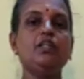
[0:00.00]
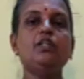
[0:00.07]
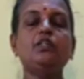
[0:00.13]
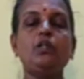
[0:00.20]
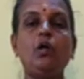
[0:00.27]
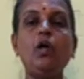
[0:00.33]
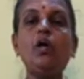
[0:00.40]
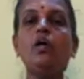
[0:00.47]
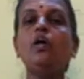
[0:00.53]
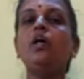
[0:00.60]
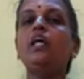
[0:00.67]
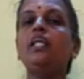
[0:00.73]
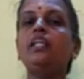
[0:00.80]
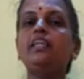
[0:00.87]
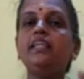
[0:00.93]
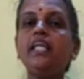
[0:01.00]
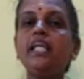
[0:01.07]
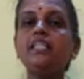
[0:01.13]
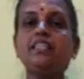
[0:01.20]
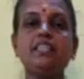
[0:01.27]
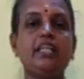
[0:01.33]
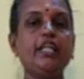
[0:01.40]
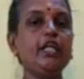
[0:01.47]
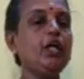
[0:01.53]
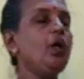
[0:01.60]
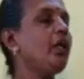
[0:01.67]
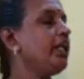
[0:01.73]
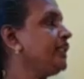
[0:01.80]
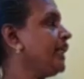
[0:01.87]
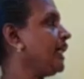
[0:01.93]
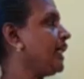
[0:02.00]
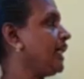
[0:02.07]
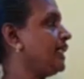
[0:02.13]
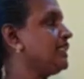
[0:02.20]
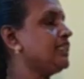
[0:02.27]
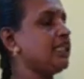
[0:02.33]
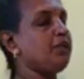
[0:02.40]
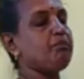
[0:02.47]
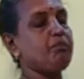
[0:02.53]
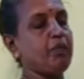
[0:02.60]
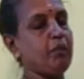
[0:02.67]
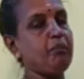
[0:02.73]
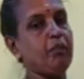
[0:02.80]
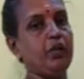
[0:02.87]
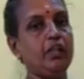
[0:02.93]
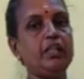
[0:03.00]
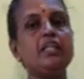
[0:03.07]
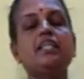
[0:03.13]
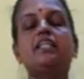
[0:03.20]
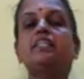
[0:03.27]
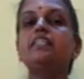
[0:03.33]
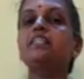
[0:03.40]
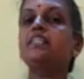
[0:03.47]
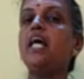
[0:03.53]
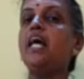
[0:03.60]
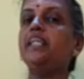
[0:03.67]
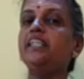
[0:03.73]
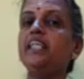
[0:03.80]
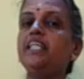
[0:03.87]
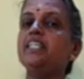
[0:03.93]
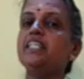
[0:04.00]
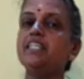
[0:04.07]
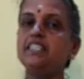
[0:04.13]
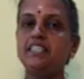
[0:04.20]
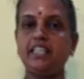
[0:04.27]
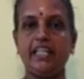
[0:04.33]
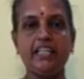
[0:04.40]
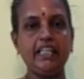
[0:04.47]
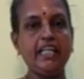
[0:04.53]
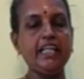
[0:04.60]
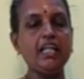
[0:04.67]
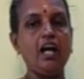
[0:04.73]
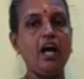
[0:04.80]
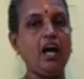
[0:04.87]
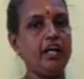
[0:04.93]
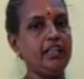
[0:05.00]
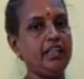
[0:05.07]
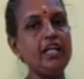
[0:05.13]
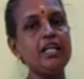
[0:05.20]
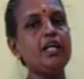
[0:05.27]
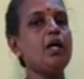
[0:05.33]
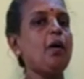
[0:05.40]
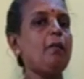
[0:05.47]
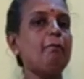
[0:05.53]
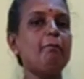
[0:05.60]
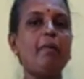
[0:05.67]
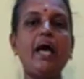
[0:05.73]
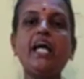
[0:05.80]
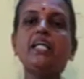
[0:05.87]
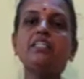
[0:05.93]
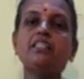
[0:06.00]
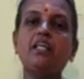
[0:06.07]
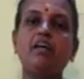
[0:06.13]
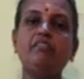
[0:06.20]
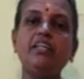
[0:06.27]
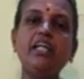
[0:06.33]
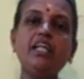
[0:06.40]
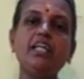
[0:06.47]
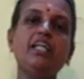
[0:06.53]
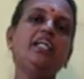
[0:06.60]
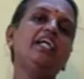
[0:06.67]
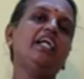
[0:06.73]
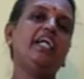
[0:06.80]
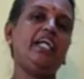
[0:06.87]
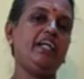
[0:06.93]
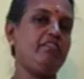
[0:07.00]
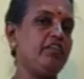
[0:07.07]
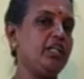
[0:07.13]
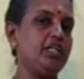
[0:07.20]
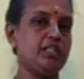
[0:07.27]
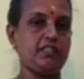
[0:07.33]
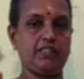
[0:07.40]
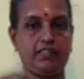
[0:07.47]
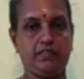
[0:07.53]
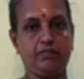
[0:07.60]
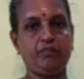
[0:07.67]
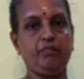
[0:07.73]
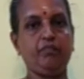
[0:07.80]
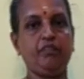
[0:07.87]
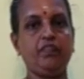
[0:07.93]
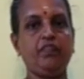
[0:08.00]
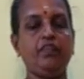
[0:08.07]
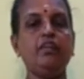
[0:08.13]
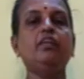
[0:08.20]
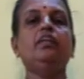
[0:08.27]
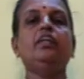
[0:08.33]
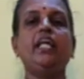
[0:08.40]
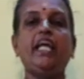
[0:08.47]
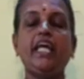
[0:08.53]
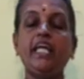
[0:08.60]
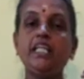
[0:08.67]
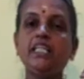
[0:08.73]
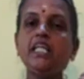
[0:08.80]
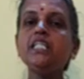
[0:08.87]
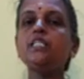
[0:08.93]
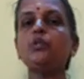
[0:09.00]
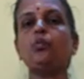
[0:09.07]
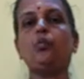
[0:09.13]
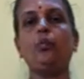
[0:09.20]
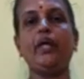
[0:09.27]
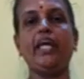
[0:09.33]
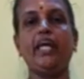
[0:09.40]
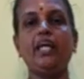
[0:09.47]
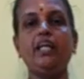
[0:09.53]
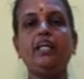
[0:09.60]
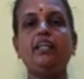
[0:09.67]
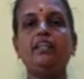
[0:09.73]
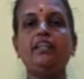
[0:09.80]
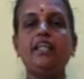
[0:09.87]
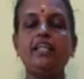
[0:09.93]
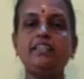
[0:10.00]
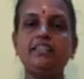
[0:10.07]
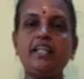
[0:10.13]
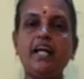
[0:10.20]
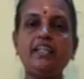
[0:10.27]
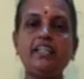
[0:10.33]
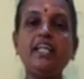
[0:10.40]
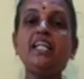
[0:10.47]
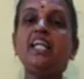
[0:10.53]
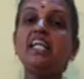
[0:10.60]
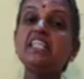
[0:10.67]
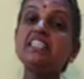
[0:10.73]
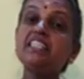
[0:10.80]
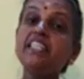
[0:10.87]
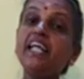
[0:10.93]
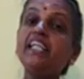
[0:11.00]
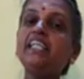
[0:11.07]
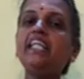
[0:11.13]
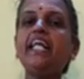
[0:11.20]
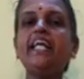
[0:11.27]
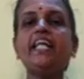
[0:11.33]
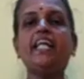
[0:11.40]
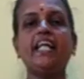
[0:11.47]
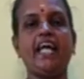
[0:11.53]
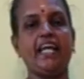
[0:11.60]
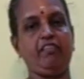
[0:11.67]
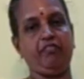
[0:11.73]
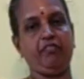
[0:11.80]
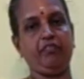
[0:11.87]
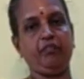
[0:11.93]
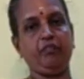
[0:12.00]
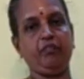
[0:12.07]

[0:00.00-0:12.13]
So, these Neolithic culture people started settling on the banks of the rivers. In this way, they started settling life.